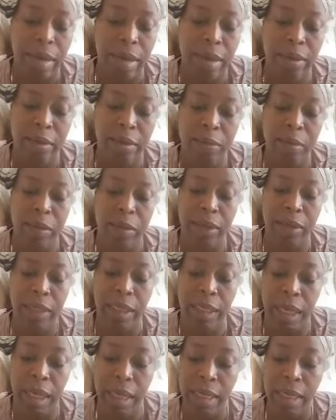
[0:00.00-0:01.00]
His
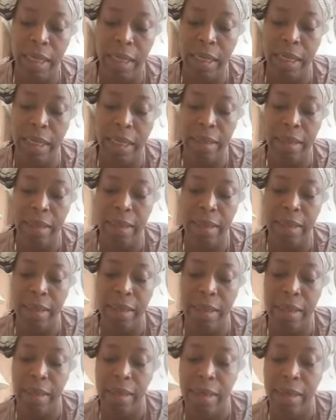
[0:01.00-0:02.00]
position in
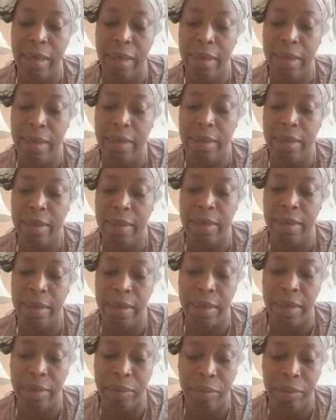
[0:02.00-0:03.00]
the
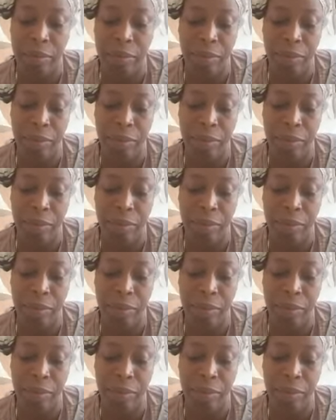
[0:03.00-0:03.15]
city.